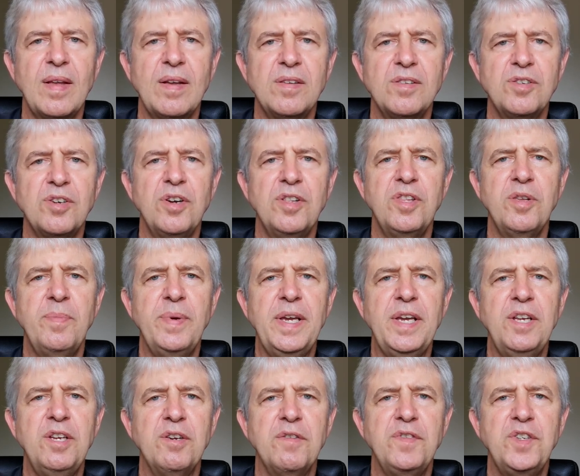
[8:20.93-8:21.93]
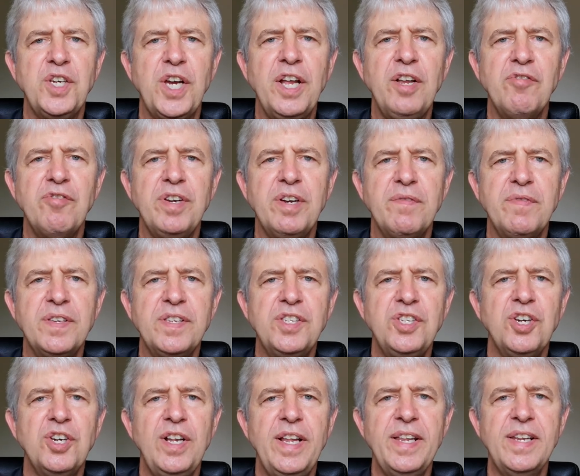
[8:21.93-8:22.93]
So at the beginning of January of this
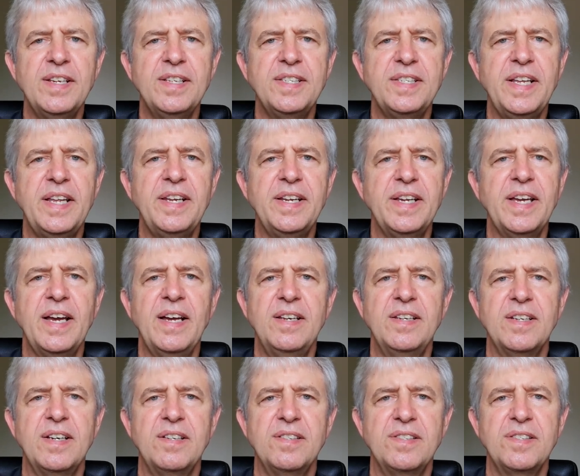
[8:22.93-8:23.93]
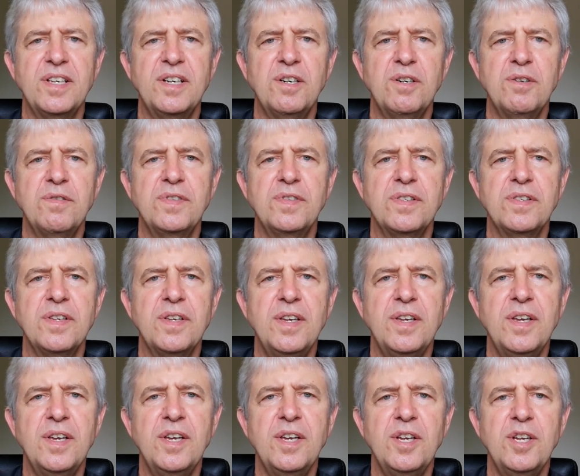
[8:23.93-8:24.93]
year, let us dedicate ourselves
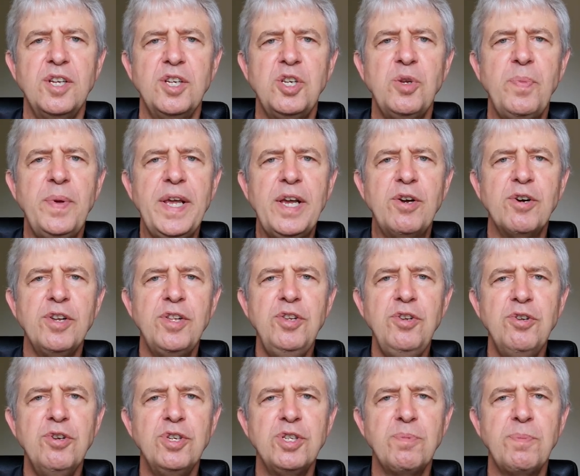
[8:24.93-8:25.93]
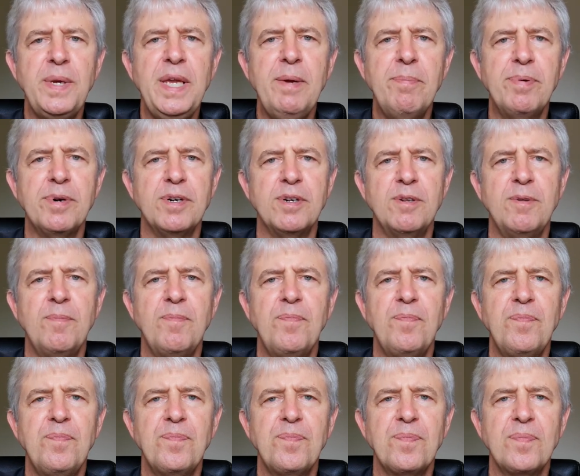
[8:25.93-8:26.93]
to be good news people
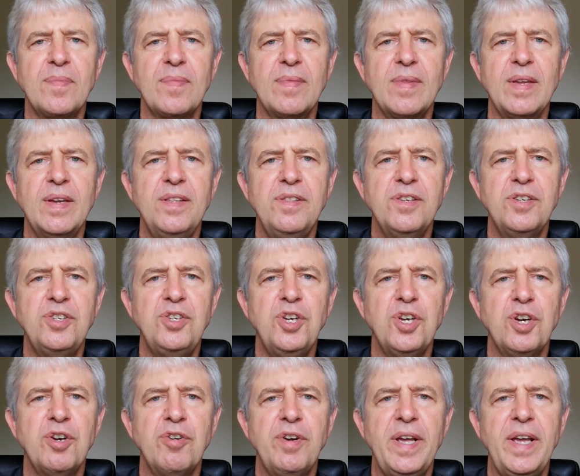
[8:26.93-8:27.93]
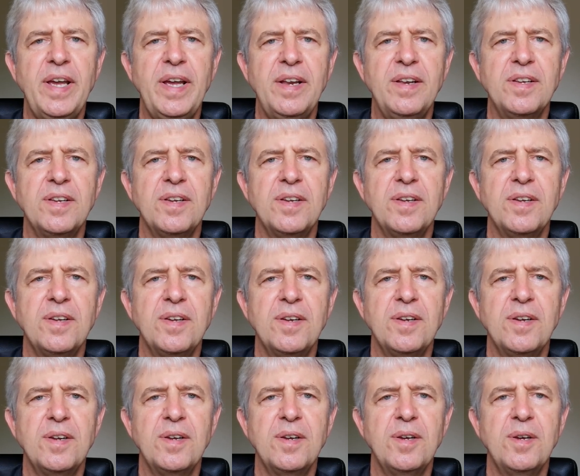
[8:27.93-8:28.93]
in this year ahead,
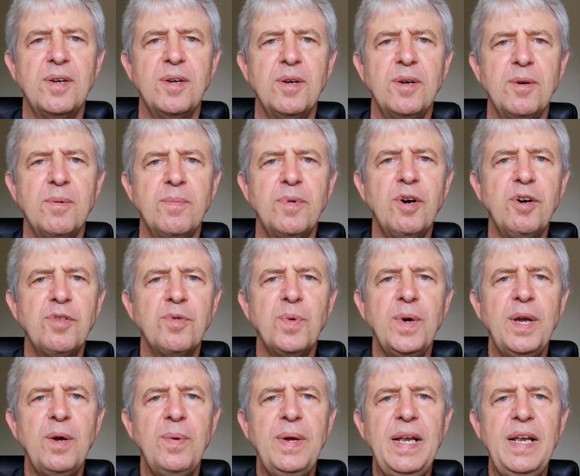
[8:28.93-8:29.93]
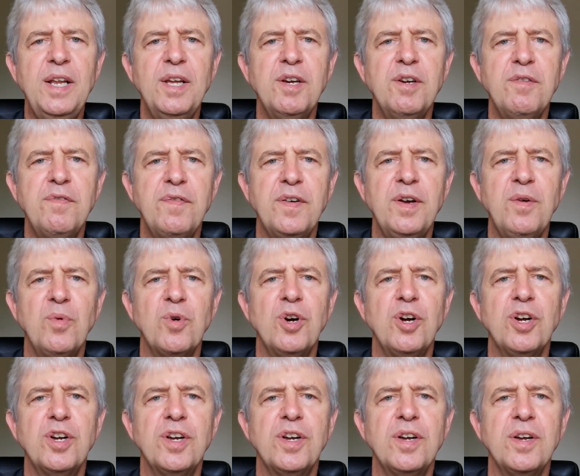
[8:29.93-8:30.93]
both where we live and
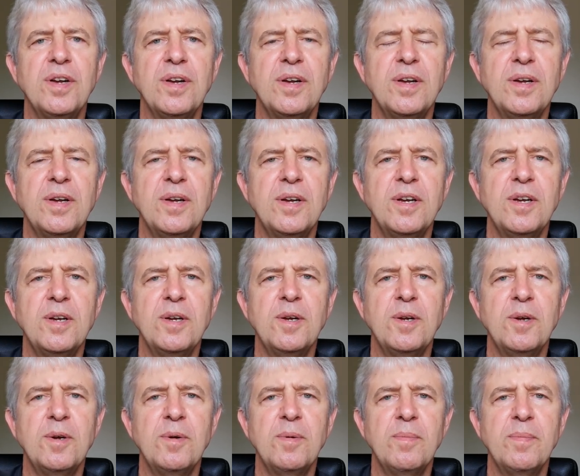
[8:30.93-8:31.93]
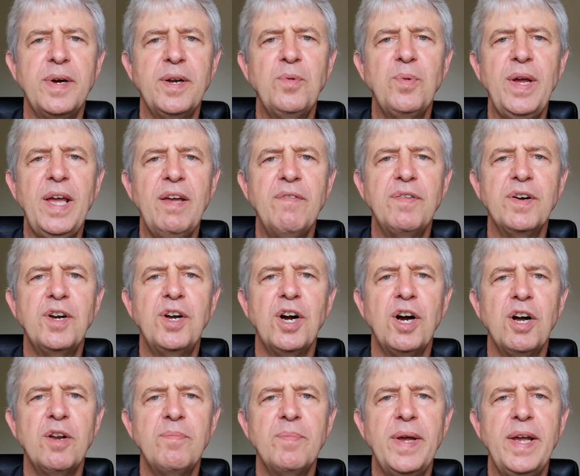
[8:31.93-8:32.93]
work, but wherever
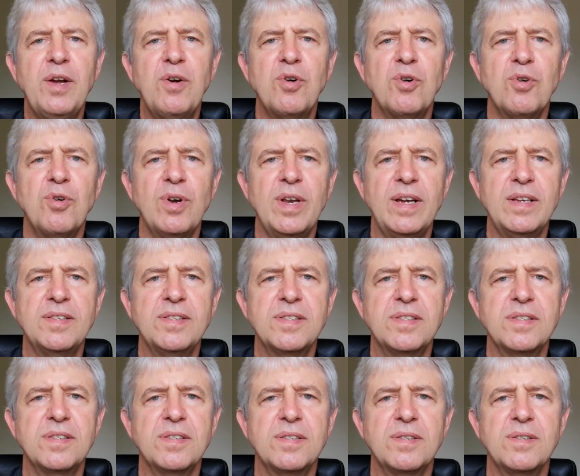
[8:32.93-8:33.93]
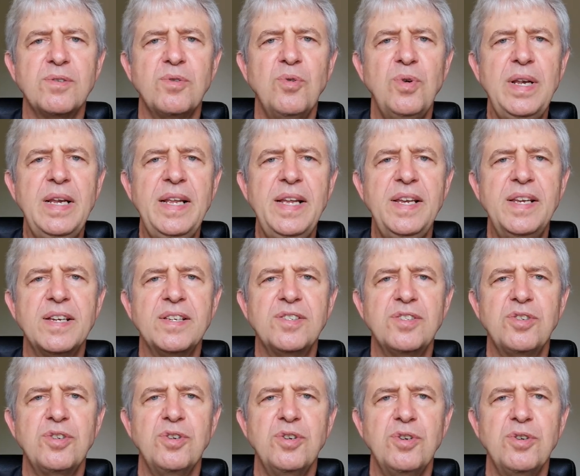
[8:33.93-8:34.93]
God may call us or lead us
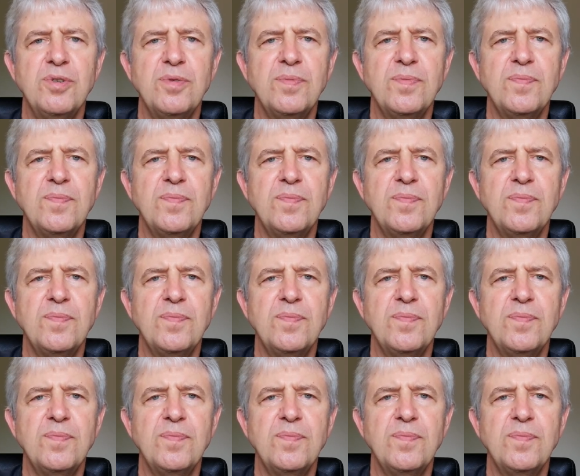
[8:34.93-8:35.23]
to.